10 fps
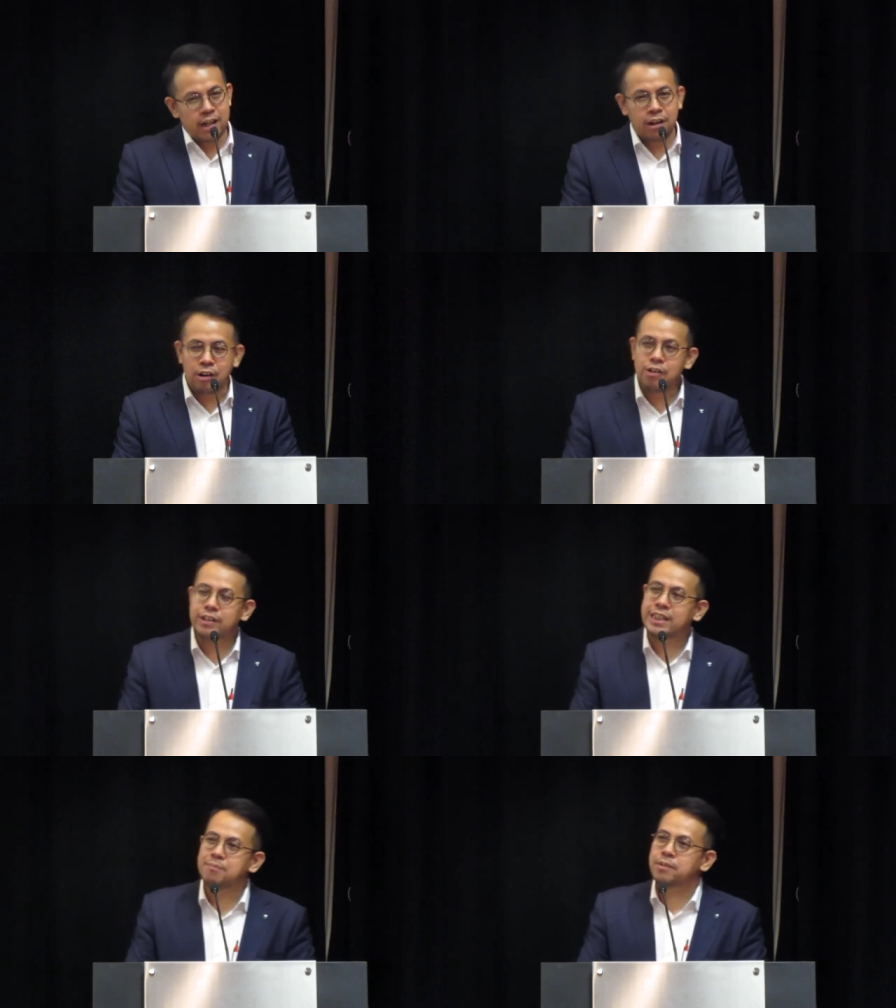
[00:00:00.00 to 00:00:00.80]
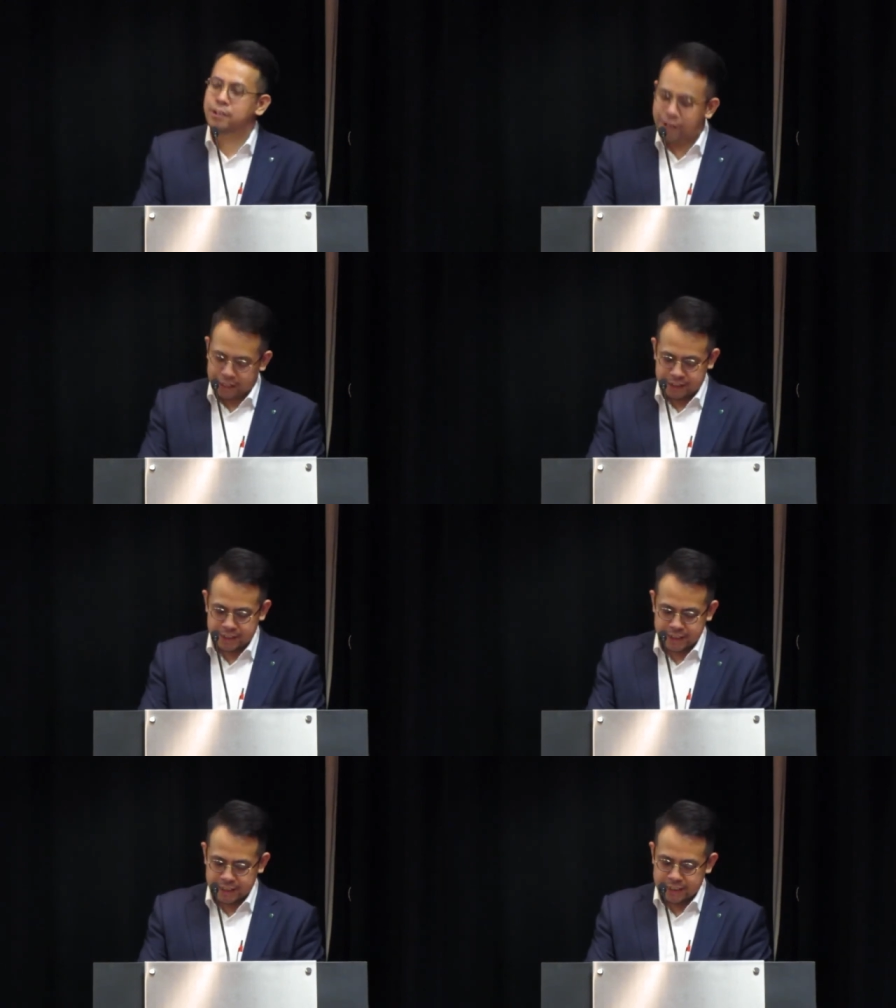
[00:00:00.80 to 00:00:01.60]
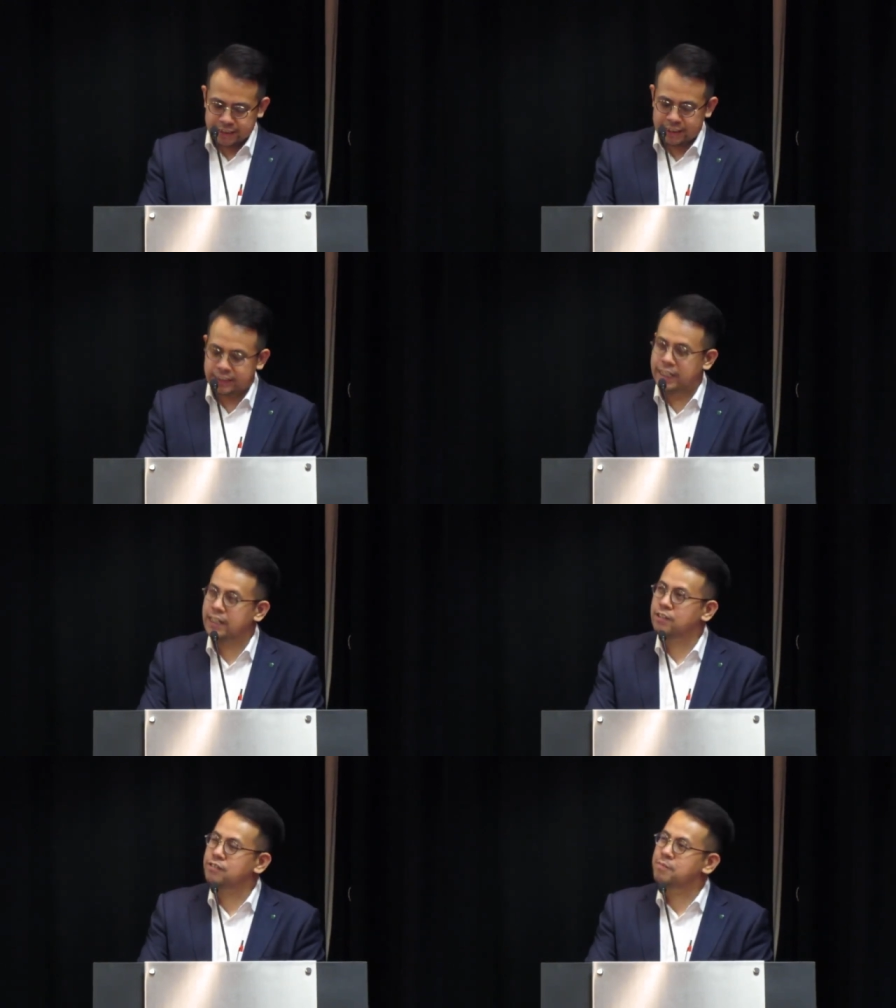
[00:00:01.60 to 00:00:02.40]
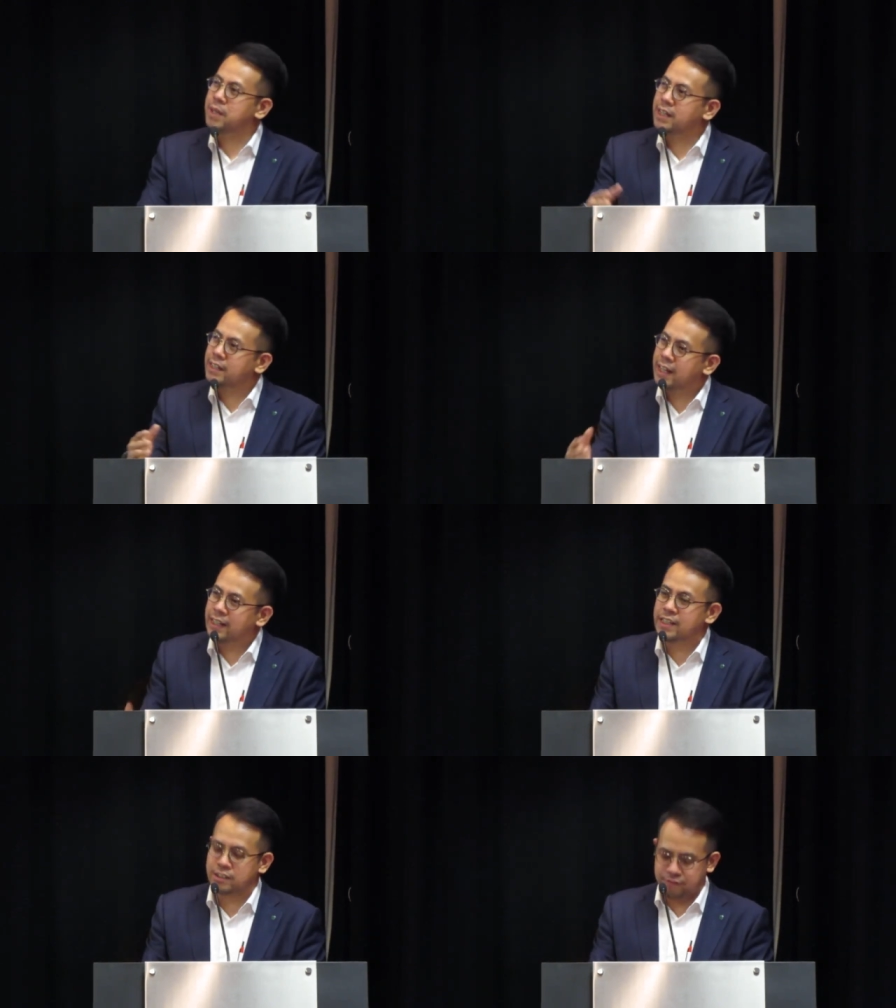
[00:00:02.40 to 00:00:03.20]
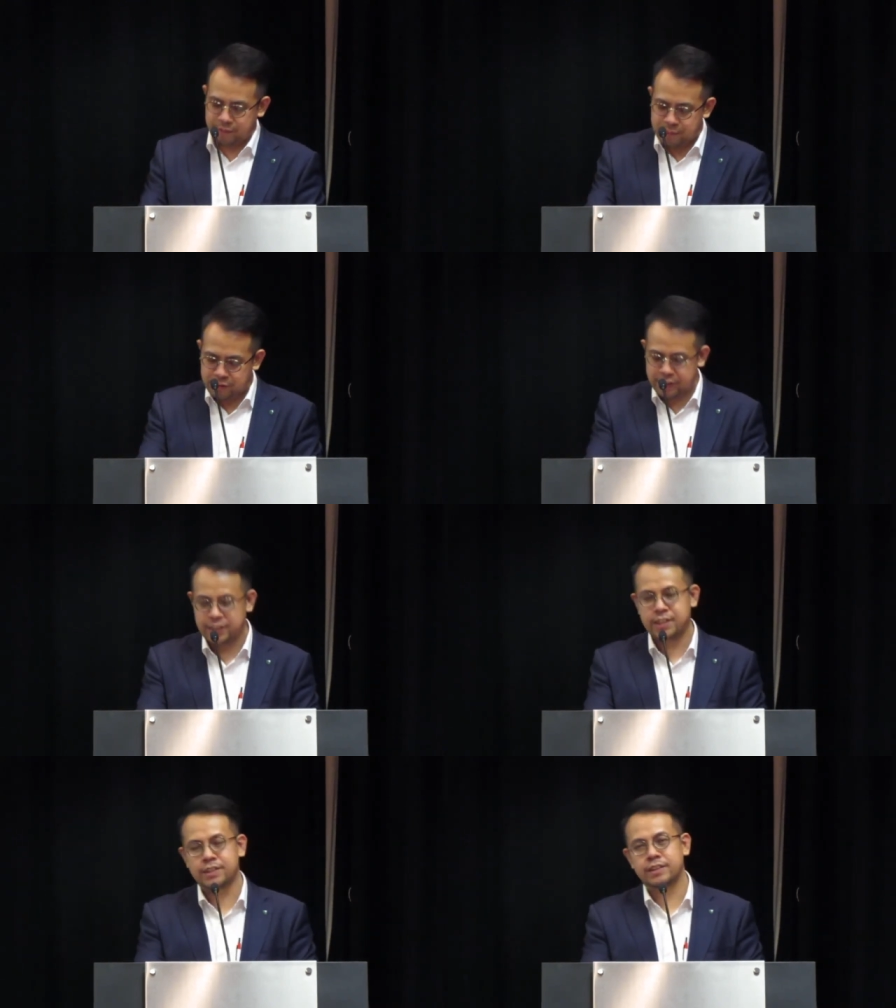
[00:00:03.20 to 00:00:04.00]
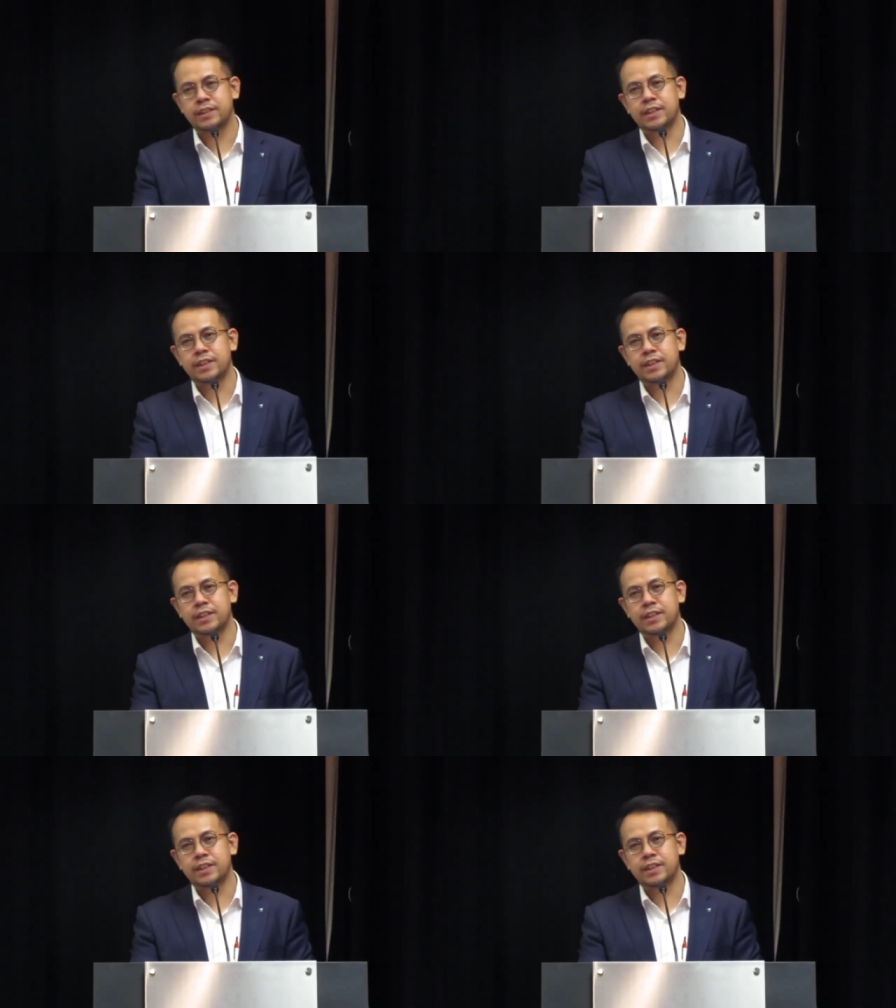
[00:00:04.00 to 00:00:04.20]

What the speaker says: long, deep crack sustained over many decades of abuses.